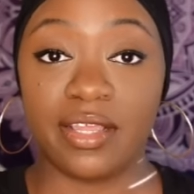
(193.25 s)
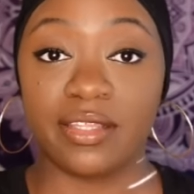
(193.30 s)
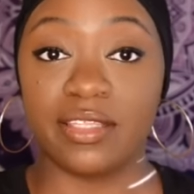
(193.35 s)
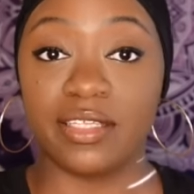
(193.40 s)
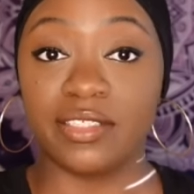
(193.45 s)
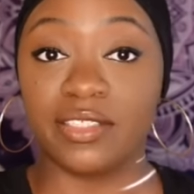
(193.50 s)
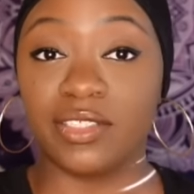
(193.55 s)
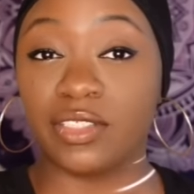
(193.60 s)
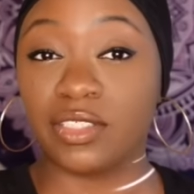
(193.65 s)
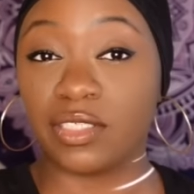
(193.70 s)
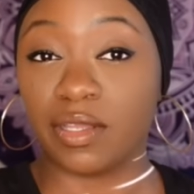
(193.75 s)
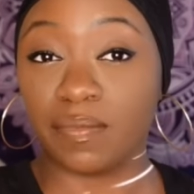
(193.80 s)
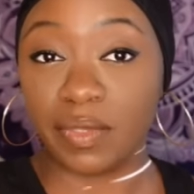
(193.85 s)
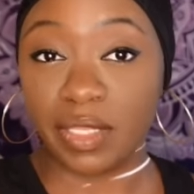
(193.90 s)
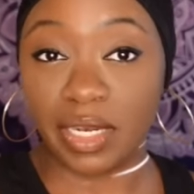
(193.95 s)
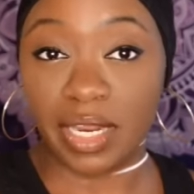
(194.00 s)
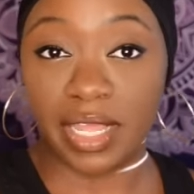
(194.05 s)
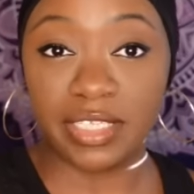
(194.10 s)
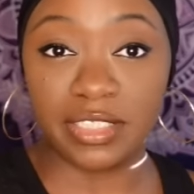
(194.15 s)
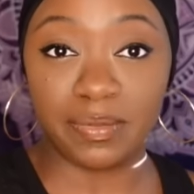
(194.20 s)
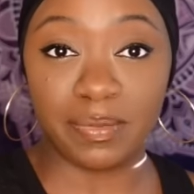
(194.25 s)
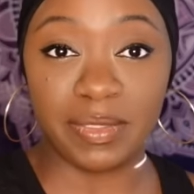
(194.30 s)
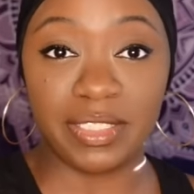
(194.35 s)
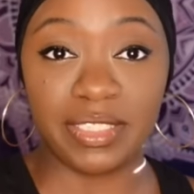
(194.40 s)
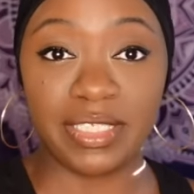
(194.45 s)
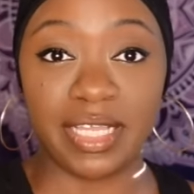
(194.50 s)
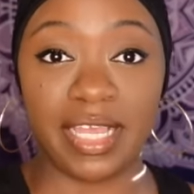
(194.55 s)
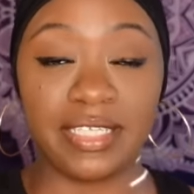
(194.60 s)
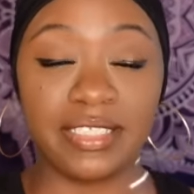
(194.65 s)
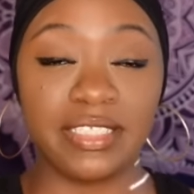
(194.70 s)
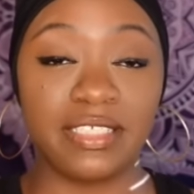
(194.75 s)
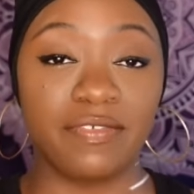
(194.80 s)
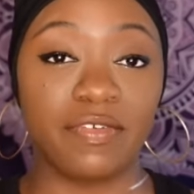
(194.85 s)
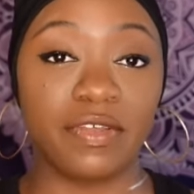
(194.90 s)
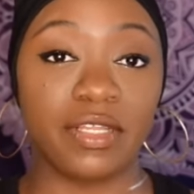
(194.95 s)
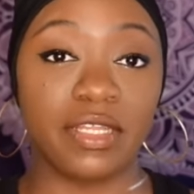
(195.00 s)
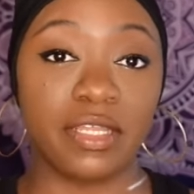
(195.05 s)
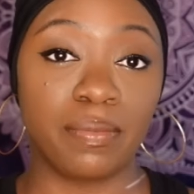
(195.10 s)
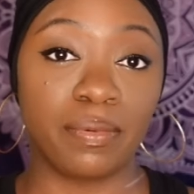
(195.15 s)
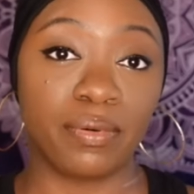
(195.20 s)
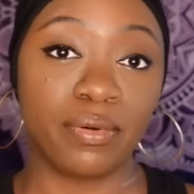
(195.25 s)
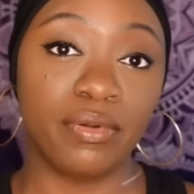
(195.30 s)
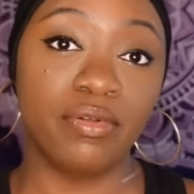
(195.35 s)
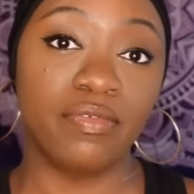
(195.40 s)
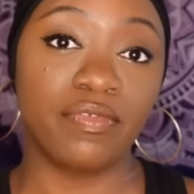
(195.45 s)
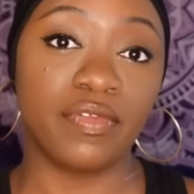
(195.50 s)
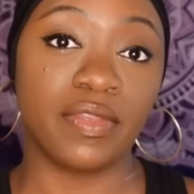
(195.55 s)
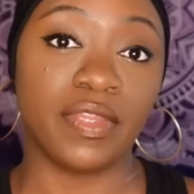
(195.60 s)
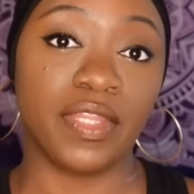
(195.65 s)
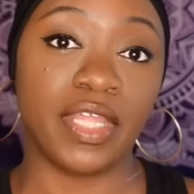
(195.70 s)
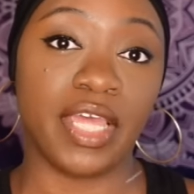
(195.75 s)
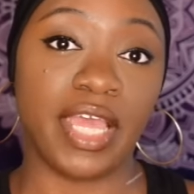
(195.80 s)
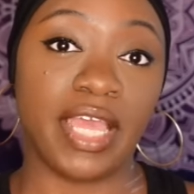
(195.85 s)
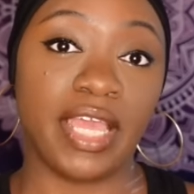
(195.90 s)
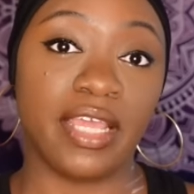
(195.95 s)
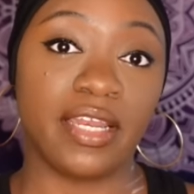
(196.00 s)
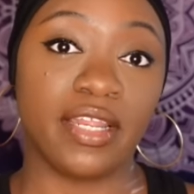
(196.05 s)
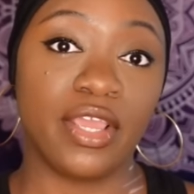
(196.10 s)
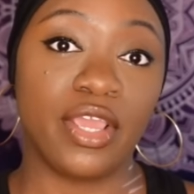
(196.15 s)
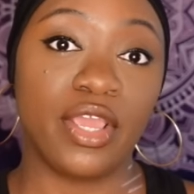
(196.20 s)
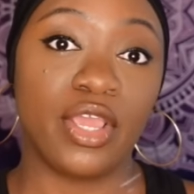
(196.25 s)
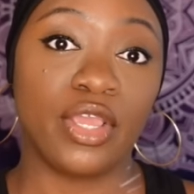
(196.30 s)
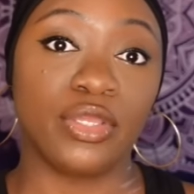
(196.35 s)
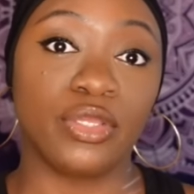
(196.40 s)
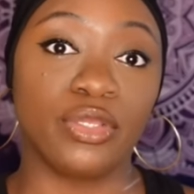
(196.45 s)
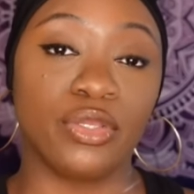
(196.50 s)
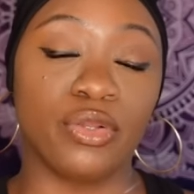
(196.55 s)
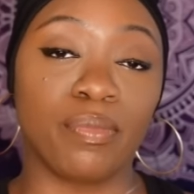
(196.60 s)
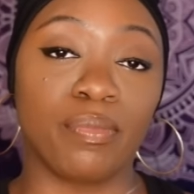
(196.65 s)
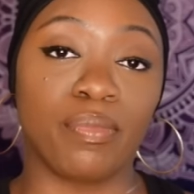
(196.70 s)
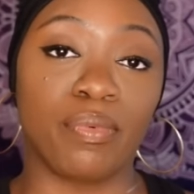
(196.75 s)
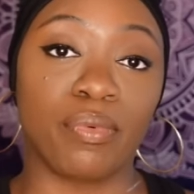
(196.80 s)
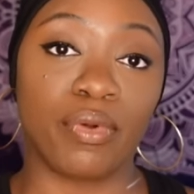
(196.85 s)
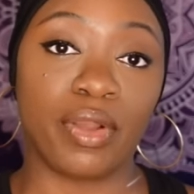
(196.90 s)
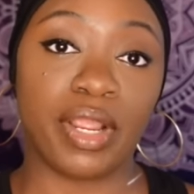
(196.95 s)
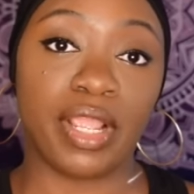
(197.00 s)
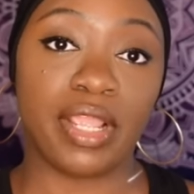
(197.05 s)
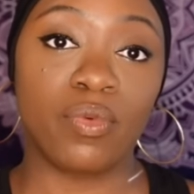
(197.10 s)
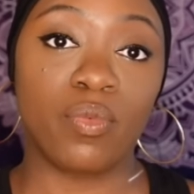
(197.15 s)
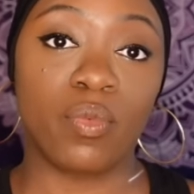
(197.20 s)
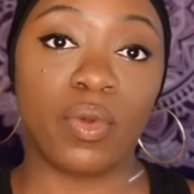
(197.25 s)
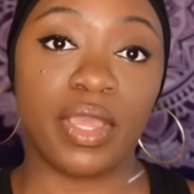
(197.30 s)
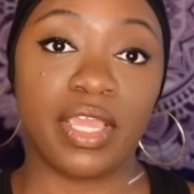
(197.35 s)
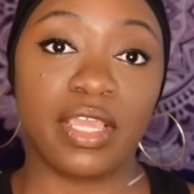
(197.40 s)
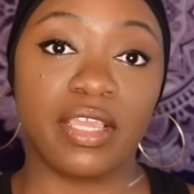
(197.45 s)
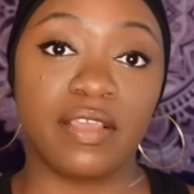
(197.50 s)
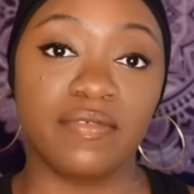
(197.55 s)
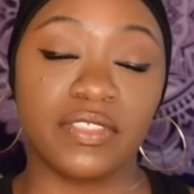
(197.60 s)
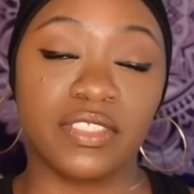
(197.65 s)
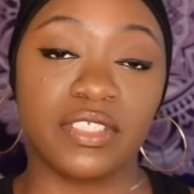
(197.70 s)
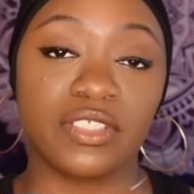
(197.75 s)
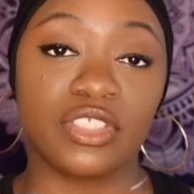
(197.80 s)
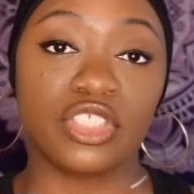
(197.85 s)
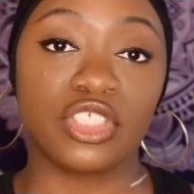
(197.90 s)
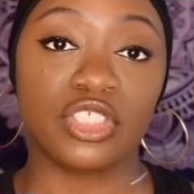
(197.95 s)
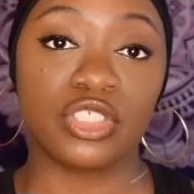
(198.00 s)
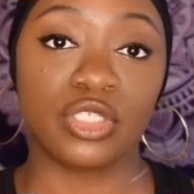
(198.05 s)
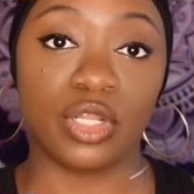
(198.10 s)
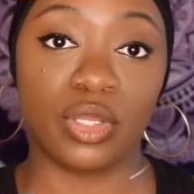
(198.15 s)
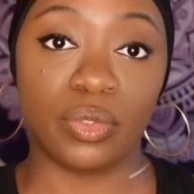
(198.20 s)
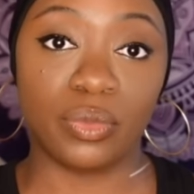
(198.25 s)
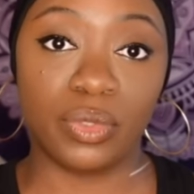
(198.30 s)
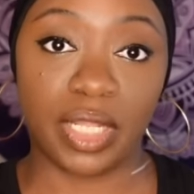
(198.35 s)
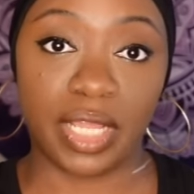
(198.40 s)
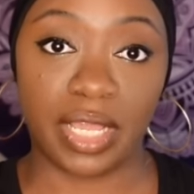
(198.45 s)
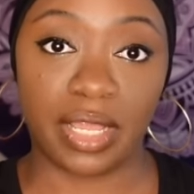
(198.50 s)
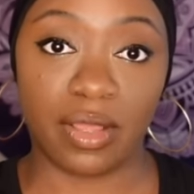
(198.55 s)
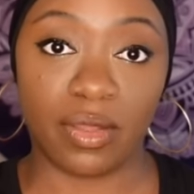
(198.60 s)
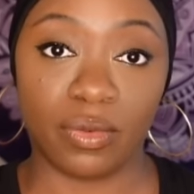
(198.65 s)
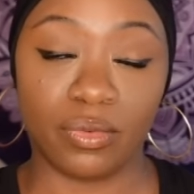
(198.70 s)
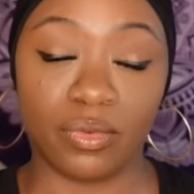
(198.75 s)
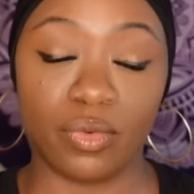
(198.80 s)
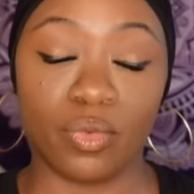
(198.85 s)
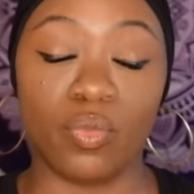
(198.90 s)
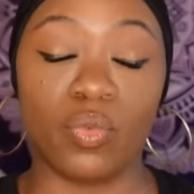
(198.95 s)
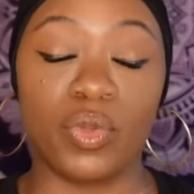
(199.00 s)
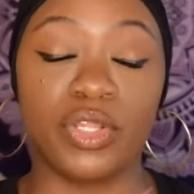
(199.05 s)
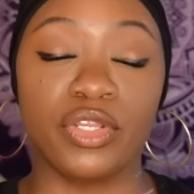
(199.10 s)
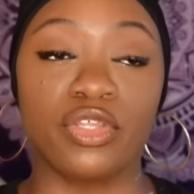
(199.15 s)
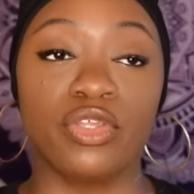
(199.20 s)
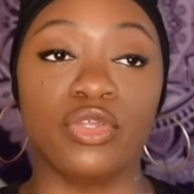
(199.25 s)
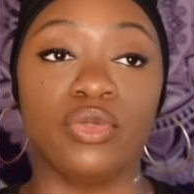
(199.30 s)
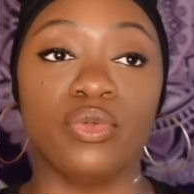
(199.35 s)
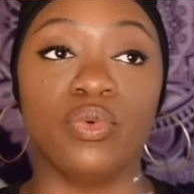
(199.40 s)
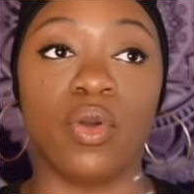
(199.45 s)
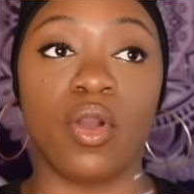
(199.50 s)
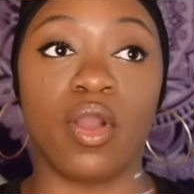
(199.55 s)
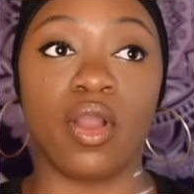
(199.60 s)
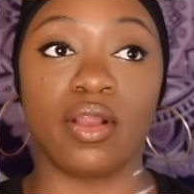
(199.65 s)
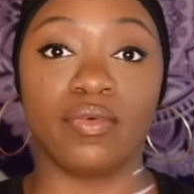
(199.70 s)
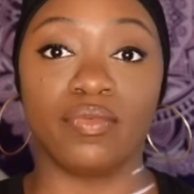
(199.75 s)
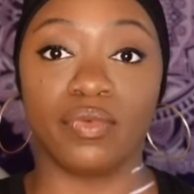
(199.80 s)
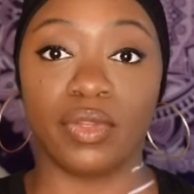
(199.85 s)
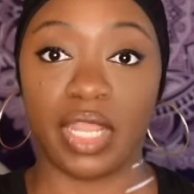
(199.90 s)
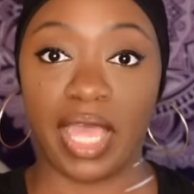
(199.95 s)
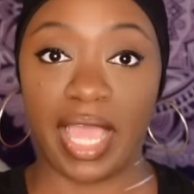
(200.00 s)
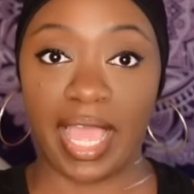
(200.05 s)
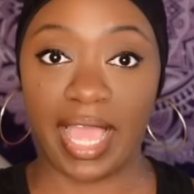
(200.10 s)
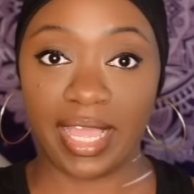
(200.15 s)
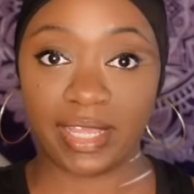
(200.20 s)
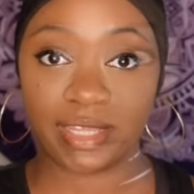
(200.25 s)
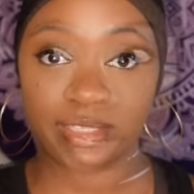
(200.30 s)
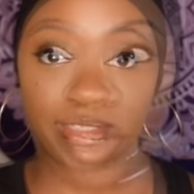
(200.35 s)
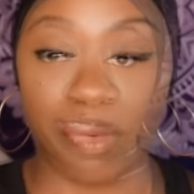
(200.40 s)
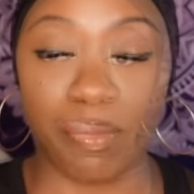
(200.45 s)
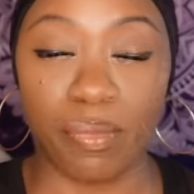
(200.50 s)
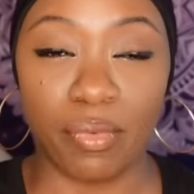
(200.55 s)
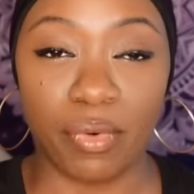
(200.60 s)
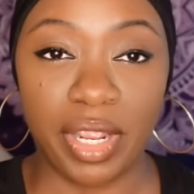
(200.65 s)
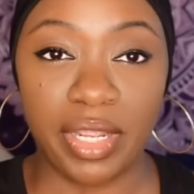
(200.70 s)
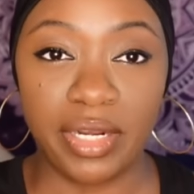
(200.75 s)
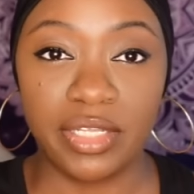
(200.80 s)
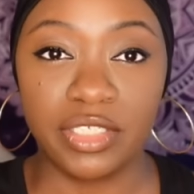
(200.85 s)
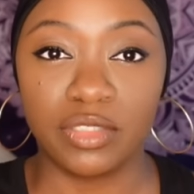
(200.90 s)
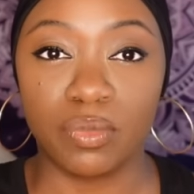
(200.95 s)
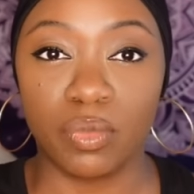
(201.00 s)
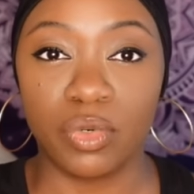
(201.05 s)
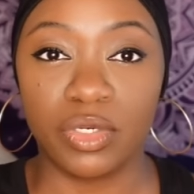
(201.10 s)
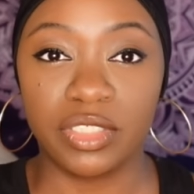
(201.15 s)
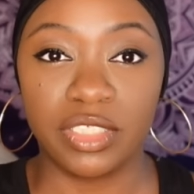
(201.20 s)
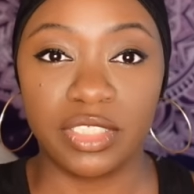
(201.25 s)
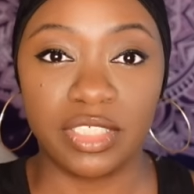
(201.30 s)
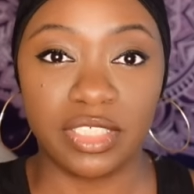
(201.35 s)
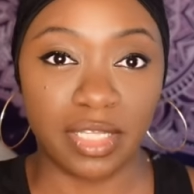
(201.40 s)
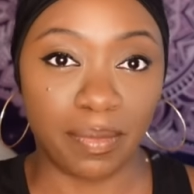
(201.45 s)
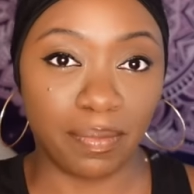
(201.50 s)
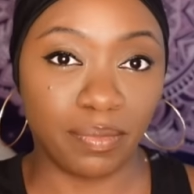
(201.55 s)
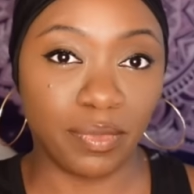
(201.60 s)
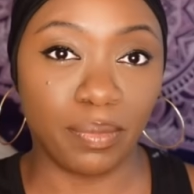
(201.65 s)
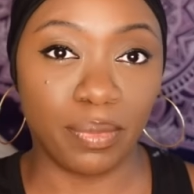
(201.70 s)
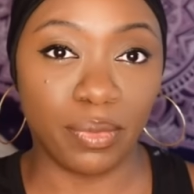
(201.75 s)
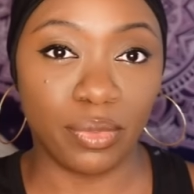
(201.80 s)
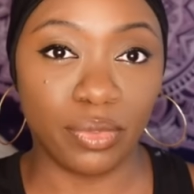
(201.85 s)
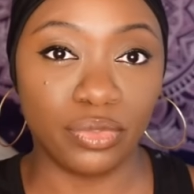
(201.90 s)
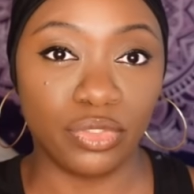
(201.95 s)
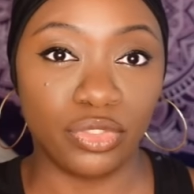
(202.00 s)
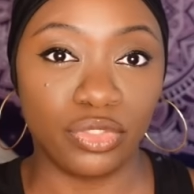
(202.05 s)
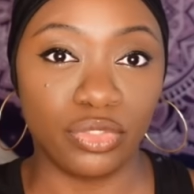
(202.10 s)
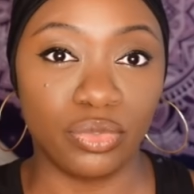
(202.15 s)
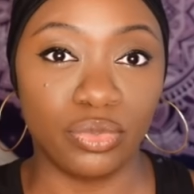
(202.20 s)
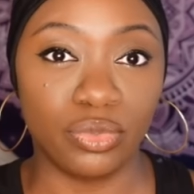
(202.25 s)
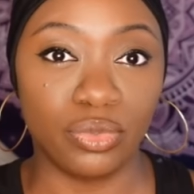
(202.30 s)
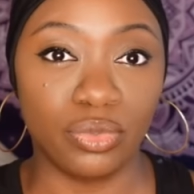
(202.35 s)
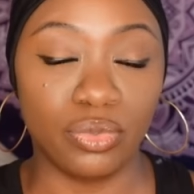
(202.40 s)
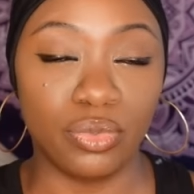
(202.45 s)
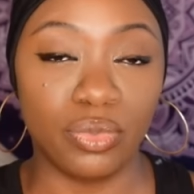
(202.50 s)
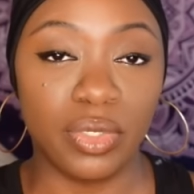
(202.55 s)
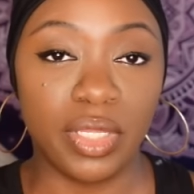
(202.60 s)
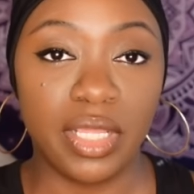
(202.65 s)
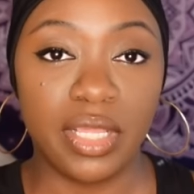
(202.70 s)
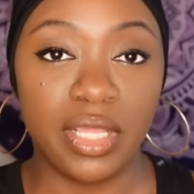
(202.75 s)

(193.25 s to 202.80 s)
This is something that has been scientifically proven, that your brain waves slow down when you are relaxed. Your brain is more susceptible to